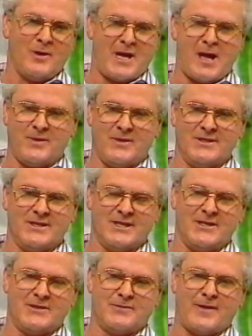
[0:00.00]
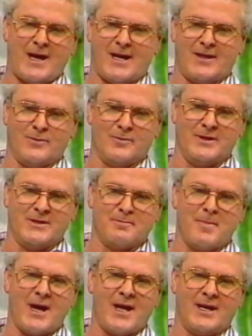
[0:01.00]
what happens is each father, each
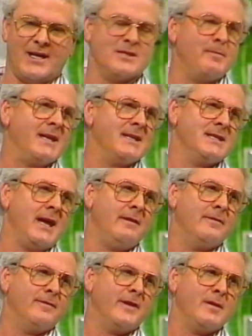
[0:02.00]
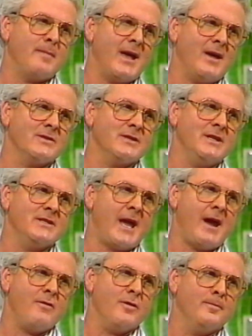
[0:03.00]
male, has about 10 females in his
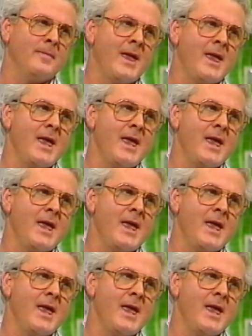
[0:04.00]
harem